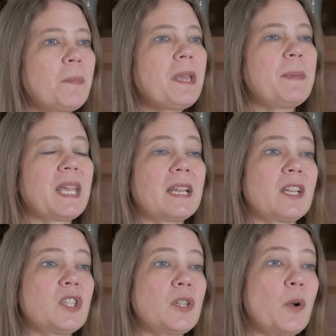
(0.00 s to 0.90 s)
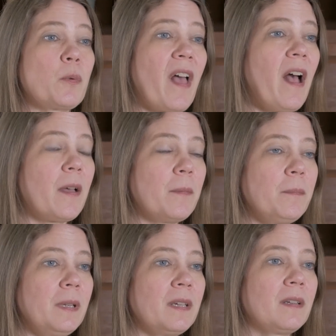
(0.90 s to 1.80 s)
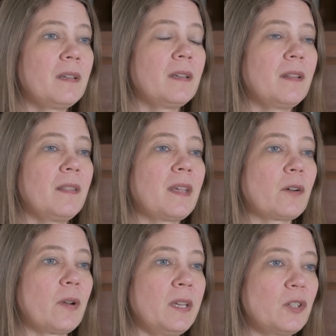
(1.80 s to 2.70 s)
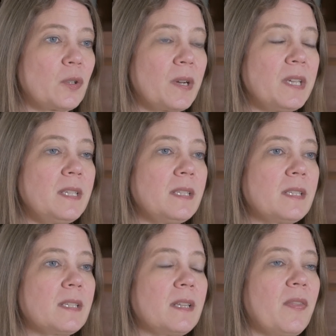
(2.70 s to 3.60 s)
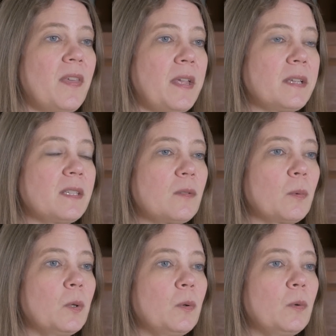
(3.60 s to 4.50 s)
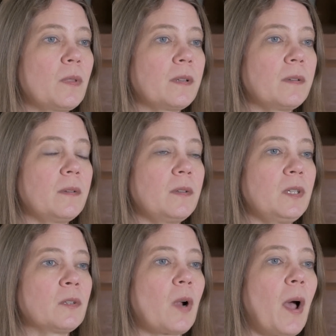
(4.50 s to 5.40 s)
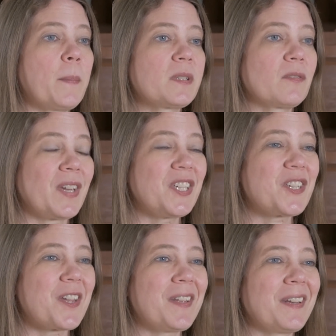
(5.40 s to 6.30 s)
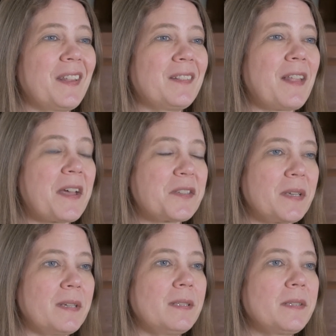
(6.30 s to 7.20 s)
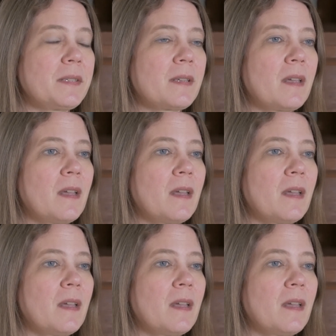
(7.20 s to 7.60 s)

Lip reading: may be getting to know them, their interests and things through your observation and lessons,